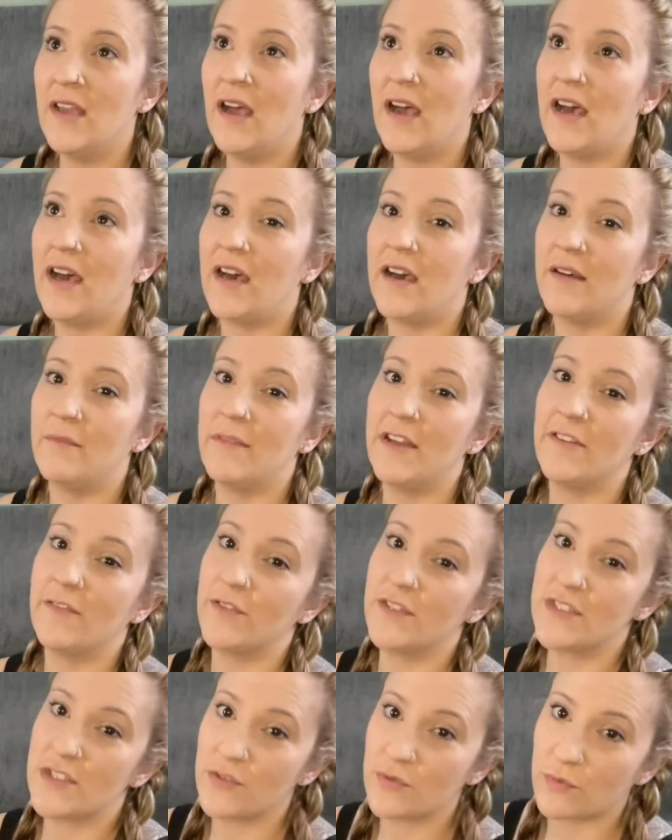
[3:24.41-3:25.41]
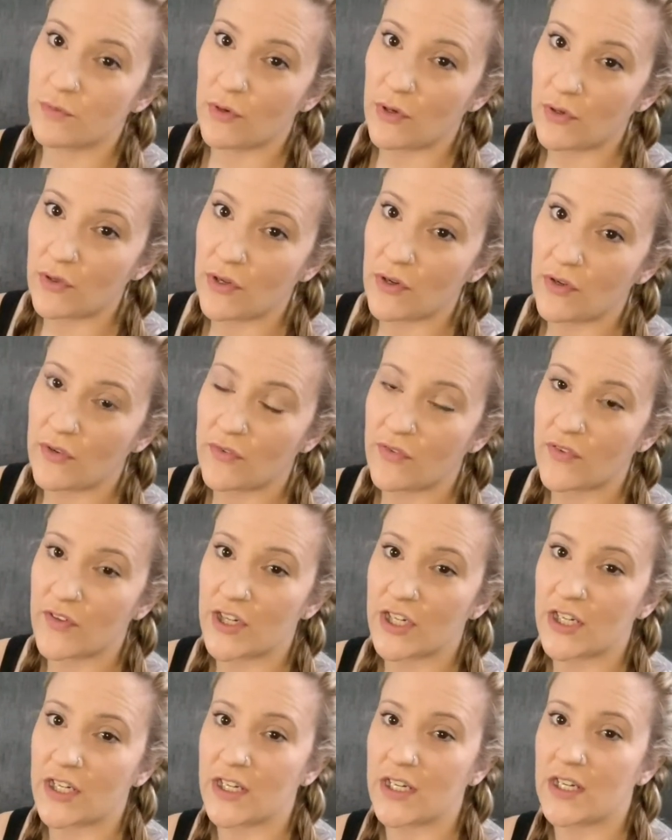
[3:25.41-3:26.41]
If we do roll
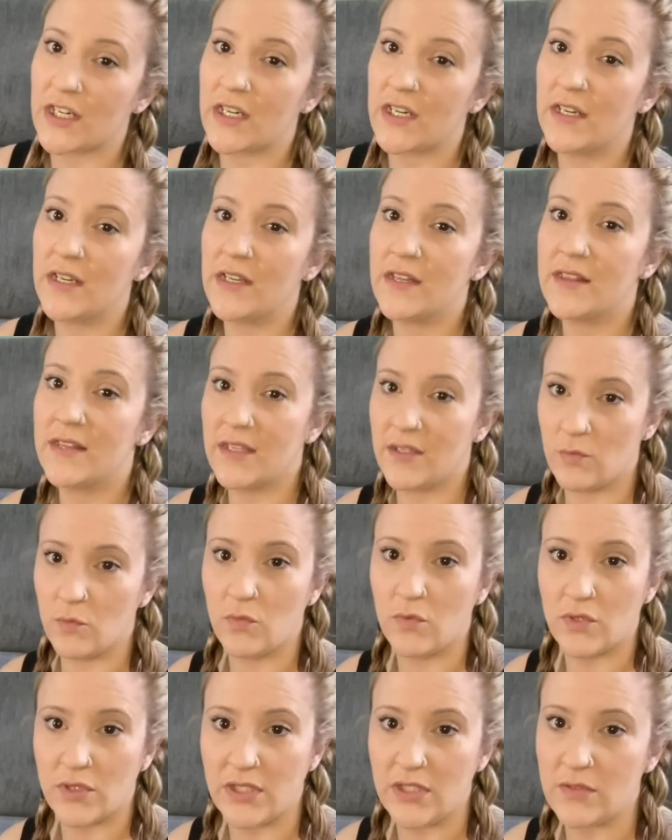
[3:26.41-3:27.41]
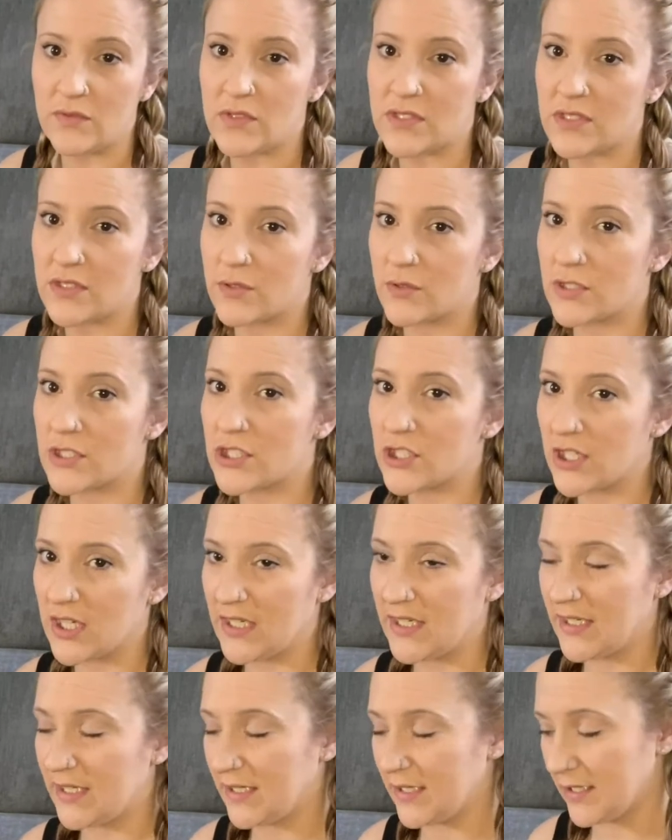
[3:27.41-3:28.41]
over, then we'll use lure
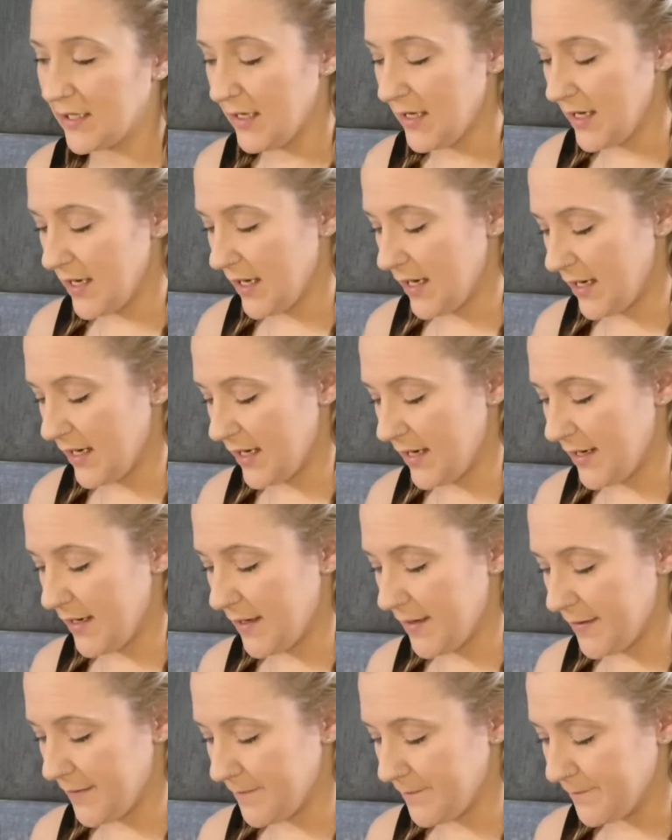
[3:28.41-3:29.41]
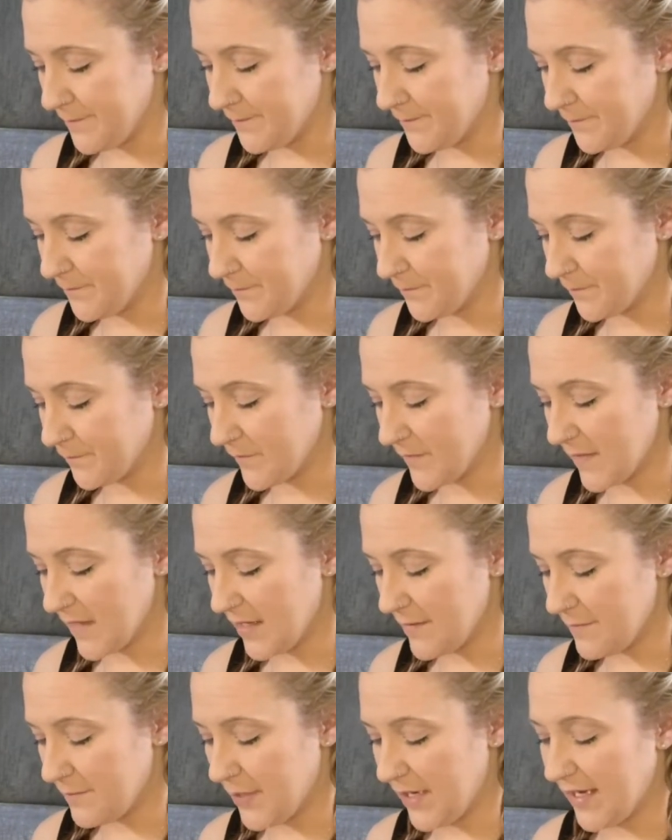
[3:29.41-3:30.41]
training.
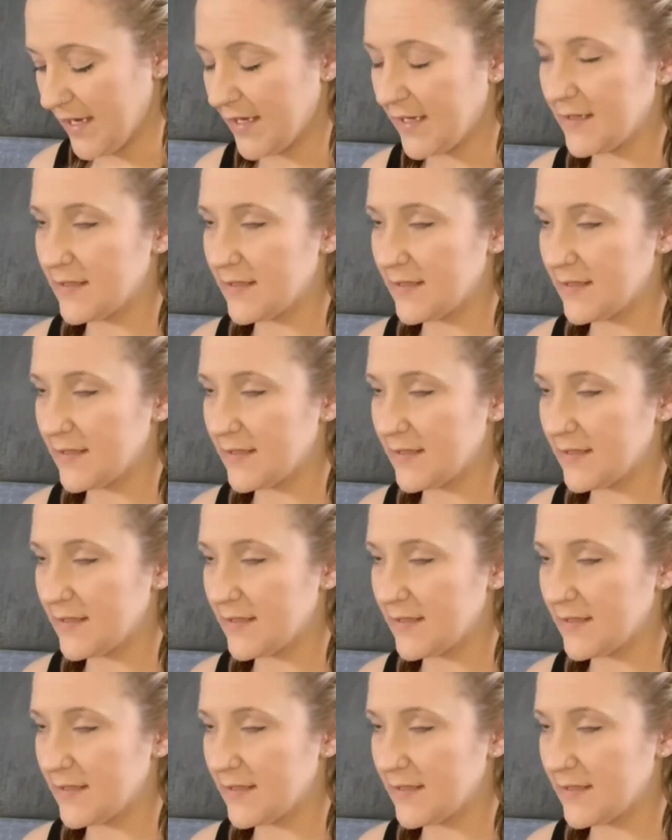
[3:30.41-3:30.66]
But